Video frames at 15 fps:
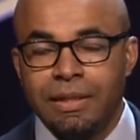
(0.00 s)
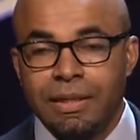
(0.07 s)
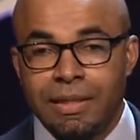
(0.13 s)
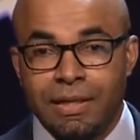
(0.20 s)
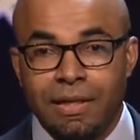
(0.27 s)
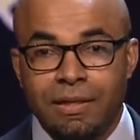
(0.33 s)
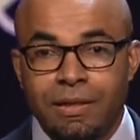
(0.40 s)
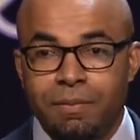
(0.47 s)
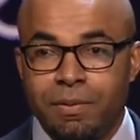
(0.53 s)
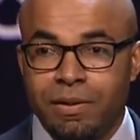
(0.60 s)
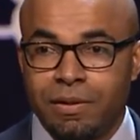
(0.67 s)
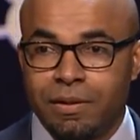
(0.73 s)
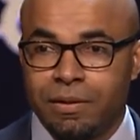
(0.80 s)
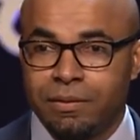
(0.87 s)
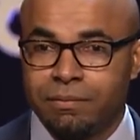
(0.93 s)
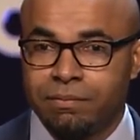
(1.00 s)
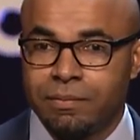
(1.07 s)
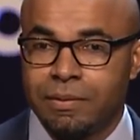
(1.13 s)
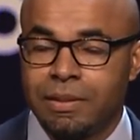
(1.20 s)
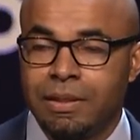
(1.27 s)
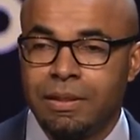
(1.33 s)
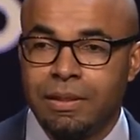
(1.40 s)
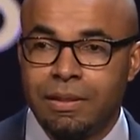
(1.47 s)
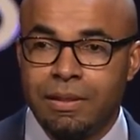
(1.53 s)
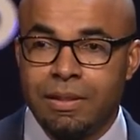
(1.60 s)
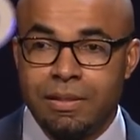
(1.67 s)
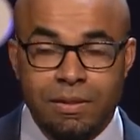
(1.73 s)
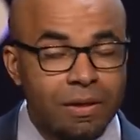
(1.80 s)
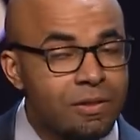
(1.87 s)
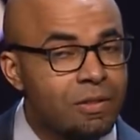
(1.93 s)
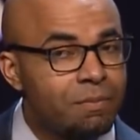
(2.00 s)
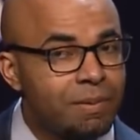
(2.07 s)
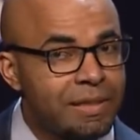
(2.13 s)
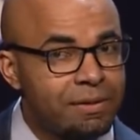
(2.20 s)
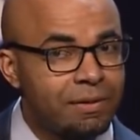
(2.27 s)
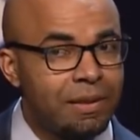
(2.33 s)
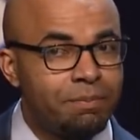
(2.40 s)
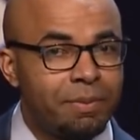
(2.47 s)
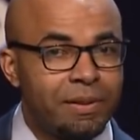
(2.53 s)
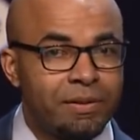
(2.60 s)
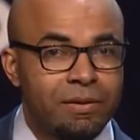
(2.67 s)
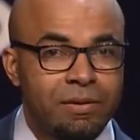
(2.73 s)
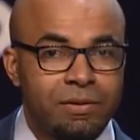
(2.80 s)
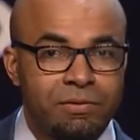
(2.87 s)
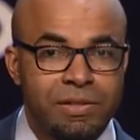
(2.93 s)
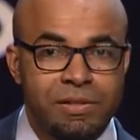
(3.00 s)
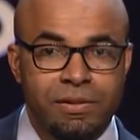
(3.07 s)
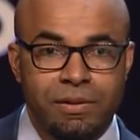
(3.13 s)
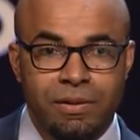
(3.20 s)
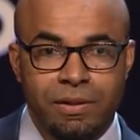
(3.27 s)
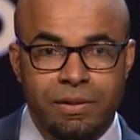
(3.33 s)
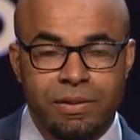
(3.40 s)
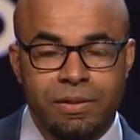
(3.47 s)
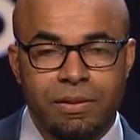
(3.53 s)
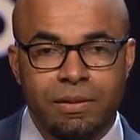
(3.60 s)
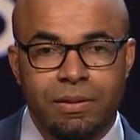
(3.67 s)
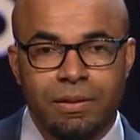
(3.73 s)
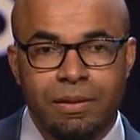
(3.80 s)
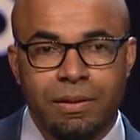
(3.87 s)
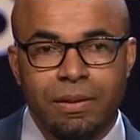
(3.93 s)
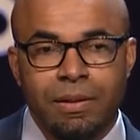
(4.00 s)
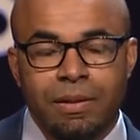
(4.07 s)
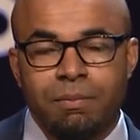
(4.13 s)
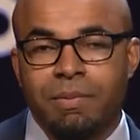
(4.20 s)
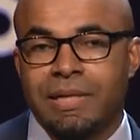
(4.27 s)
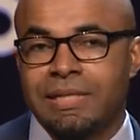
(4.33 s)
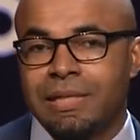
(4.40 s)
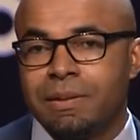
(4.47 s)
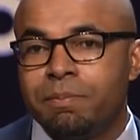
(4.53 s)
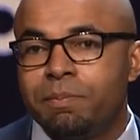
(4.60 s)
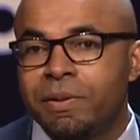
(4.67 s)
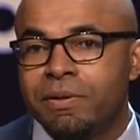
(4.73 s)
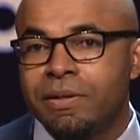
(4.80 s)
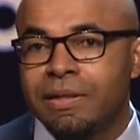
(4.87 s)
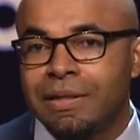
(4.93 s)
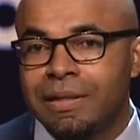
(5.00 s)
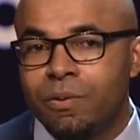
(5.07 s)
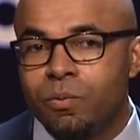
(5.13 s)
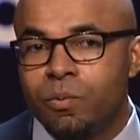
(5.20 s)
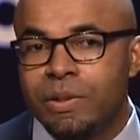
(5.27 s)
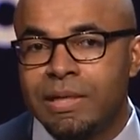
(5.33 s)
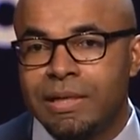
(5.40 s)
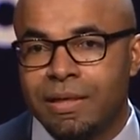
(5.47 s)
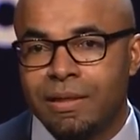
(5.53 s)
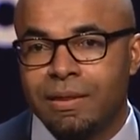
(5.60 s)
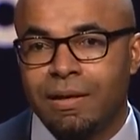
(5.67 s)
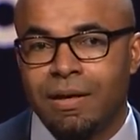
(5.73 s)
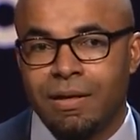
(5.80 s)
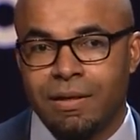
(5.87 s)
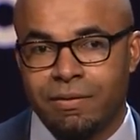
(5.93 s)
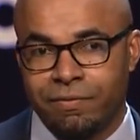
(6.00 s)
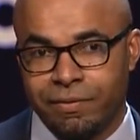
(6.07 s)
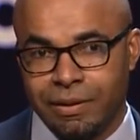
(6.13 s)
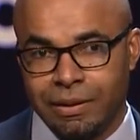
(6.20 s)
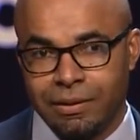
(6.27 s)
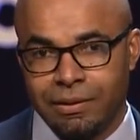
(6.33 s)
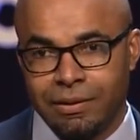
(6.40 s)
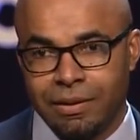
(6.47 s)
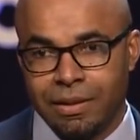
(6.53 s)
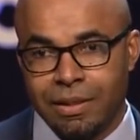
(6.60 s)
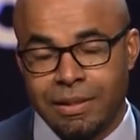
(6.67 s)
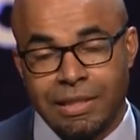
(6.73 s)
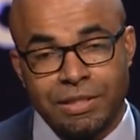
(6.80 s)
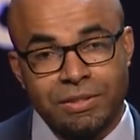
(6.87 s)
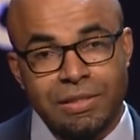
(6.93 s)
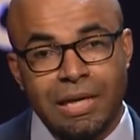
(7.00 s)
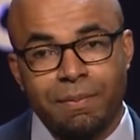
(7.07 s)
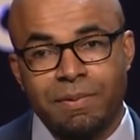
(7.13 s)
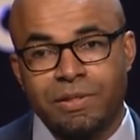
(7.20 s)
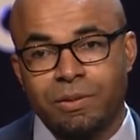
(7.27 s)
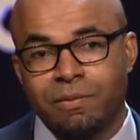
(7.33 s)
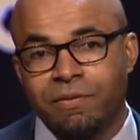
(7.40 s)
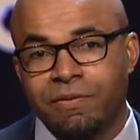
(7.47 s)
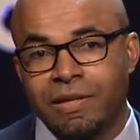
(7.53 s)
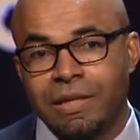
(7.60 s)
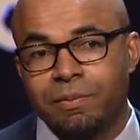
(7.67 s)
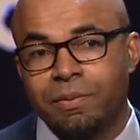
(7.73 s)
The other book is also based on empirical research, but it's an empirically weak ethnography that just happens to be very